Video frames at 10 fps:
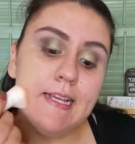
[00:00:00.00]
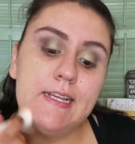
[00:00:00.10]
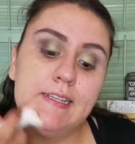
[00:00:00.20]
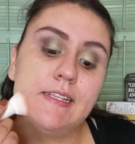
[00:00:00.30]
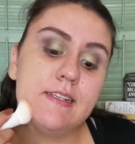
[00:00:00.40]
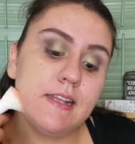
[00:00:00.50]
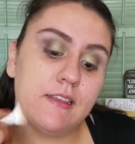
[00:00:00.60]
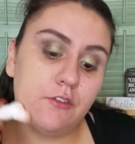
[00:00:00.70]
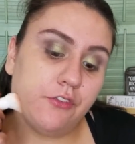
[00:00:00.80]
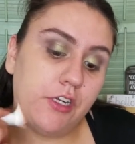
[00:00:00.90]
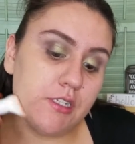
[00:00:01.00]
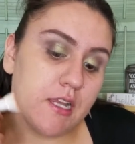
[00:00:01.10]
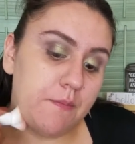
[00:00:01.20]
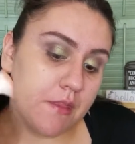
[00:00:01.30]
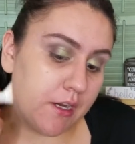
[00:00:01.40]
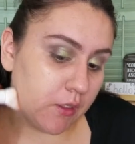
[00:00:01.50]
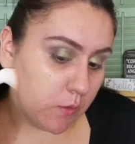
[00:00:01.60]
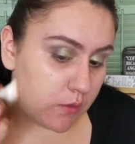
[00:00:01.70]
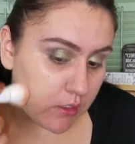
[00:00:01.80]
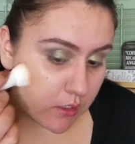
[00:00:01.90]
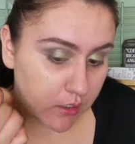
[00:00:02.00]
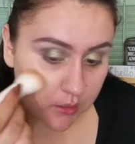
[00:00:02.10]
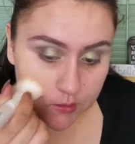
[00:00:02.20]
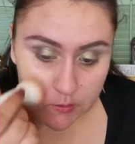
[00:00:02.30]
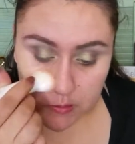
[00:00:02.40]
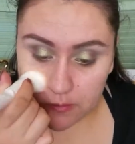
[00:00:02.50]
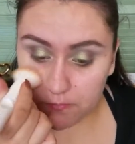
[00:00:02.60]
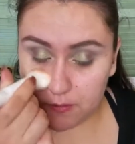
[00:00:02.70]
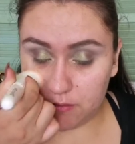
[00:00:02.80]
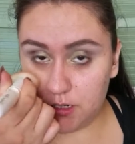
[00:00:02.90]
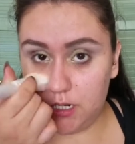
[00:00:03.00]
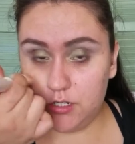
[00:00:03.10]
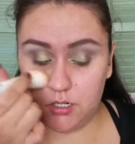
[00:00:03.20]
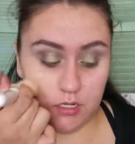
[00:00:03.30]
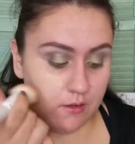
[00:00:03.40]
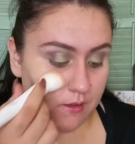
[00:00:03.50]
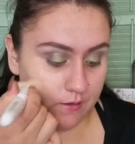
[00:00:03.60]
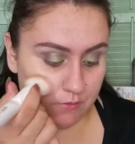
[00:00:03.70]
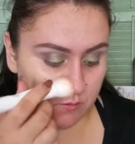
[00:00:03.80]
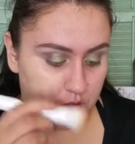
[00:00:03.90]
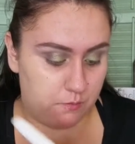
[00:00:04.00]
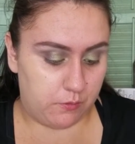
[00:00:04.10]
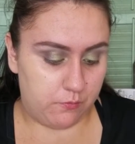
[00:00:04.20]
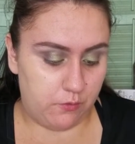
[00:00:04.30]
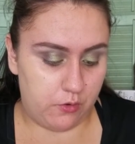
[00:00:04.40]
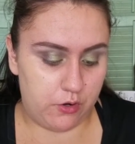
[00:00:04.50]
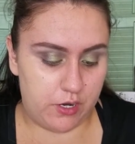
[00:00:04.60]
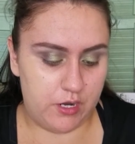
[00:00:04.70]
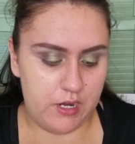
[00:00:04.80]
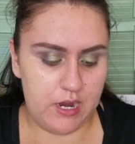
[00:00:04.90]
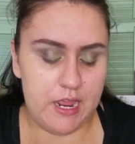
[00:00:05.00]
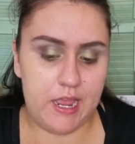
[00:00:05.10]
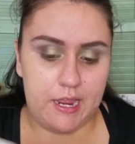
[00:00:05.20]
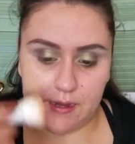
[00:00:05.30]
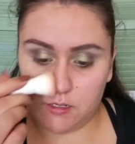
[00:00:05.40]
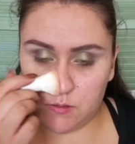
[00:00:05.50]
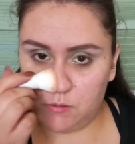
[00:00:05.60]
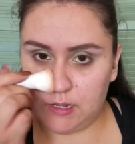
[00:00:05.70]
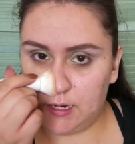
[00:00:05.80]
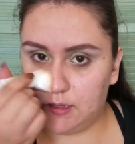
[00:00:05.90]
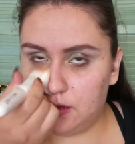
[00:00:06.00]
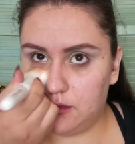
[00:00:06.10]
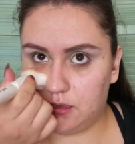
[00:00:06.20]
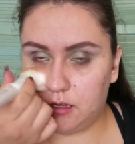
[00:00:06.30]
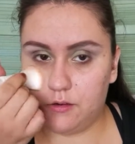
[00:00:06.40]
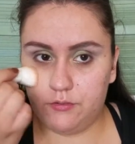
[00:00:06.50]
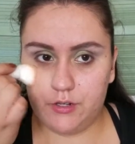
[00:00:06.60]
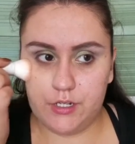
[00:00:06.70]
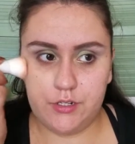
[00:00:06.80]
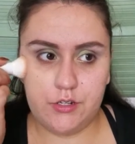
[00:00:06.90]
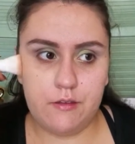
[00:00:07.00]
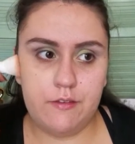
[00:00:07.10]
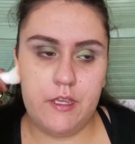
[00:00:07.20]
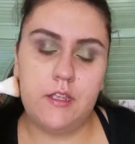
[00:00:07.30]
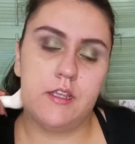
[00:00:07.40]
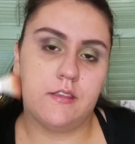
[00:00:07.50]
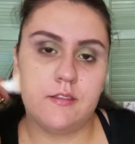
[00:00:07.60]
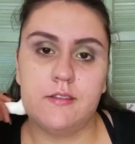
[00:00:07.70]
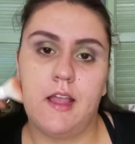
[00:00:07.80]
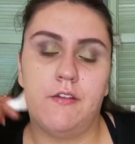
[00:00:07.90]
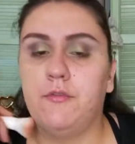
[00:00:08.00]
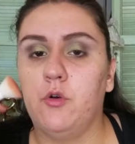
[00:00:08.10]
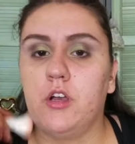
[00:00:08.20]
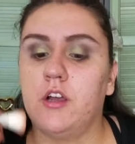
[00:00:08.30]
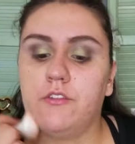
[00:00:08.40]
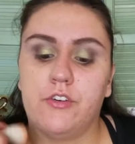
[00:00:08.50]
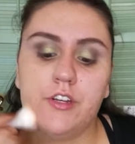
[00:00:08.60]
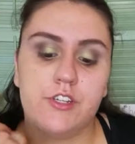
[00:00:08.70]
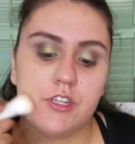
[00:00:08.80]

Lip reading: This is not the first time that I use this foundation. I have used it before, and I do like the coverage of it. It's not full coverage.